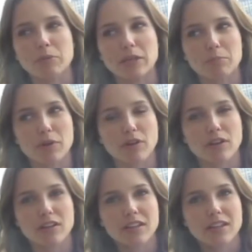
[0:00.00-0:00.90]

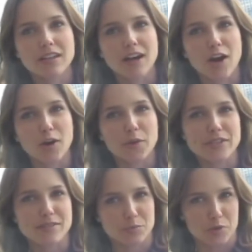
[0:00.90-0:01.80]
people are
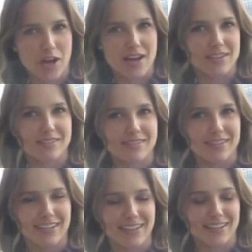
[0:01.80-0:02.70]
always surprised
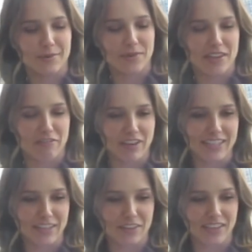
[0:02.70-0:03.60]
when they
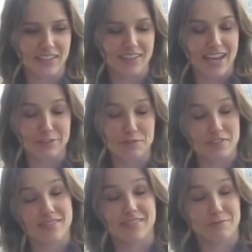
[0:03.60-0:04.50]
find out that
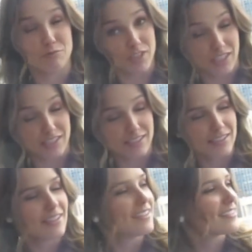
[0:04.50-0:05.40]
actresses can read.
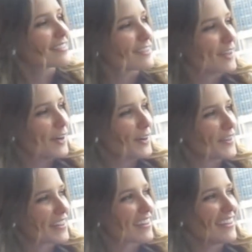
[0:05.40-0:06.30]

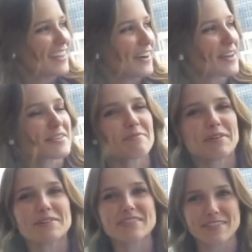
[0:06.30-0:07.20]
So, you know, I
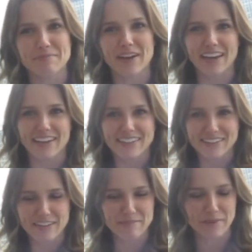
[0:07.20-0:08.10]
suppose that my
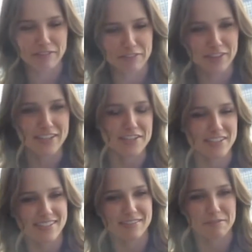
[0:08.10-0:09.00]

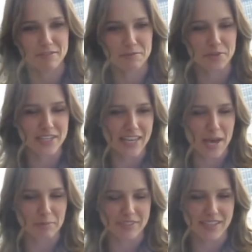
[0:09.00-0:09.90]
voracious reading
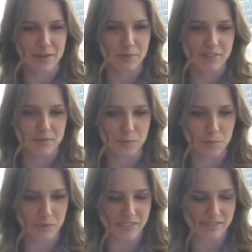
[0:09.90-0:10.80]
appetite would be